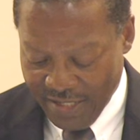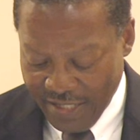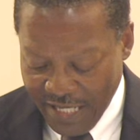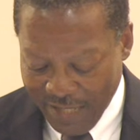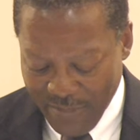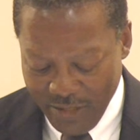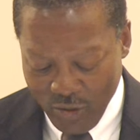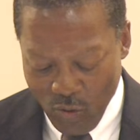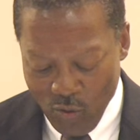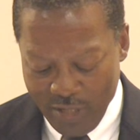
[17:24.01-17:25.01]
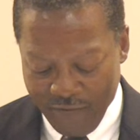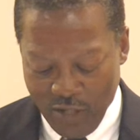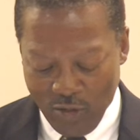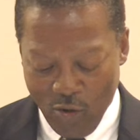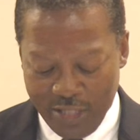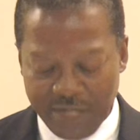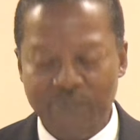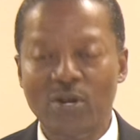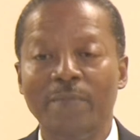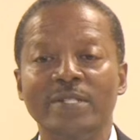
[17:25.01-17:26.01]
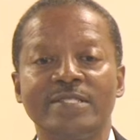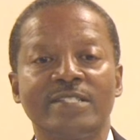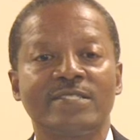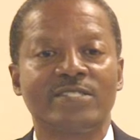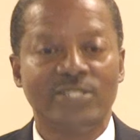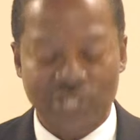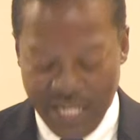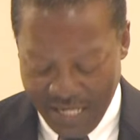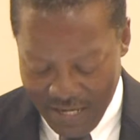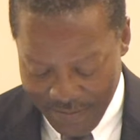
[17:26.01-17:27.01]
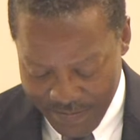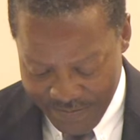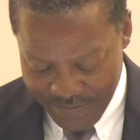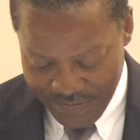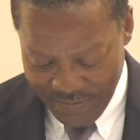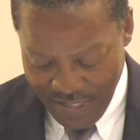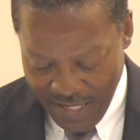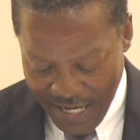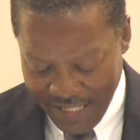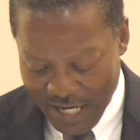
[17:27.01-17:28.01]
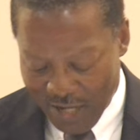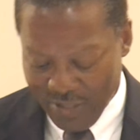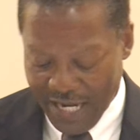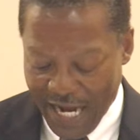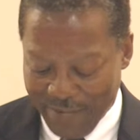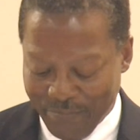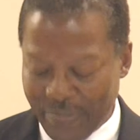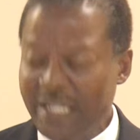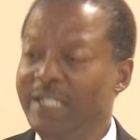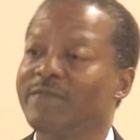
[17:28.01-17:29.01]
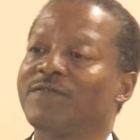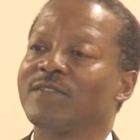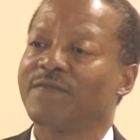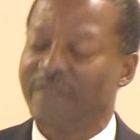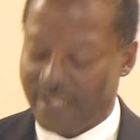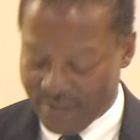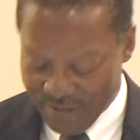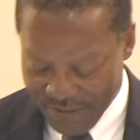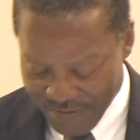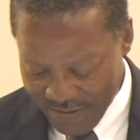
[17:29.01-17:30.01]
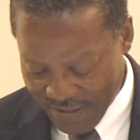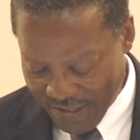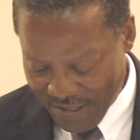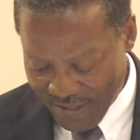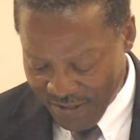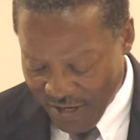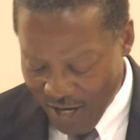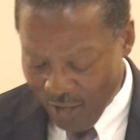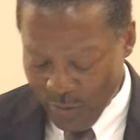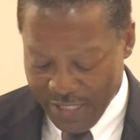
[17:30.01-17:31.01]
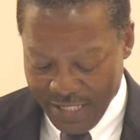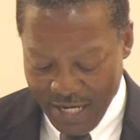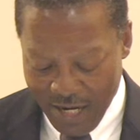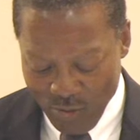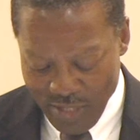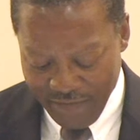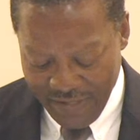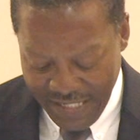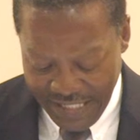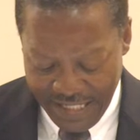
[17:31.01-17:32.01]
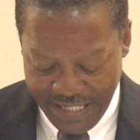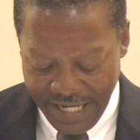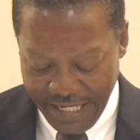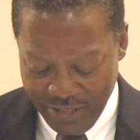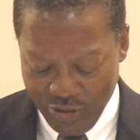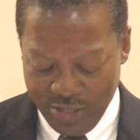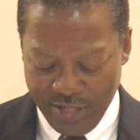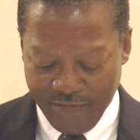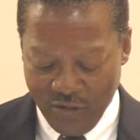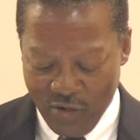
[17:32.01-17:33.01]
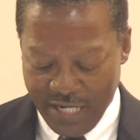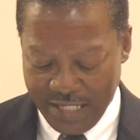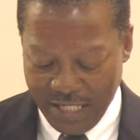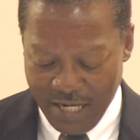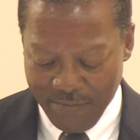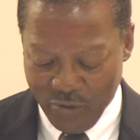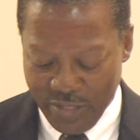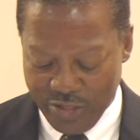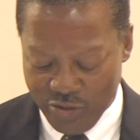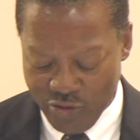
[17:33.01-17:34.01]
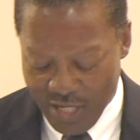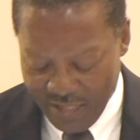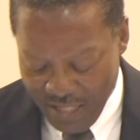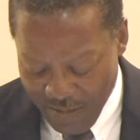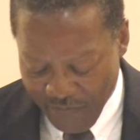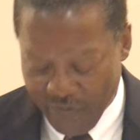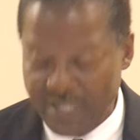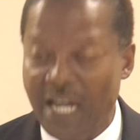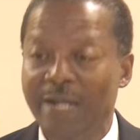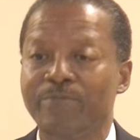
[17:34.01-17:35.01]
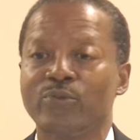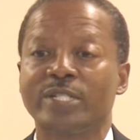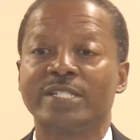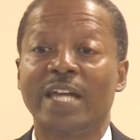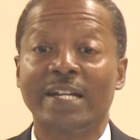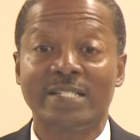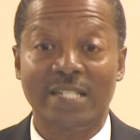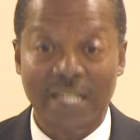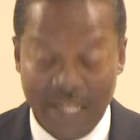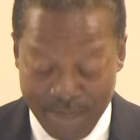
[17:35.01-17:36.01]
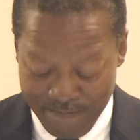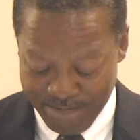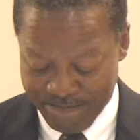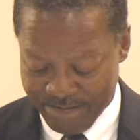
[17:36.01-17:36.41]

He had been told of the Lord's promises to Jacob and how they had been fulfilled. How, in the hour of need, the angels of God had come to instruct, comfort, and protect him.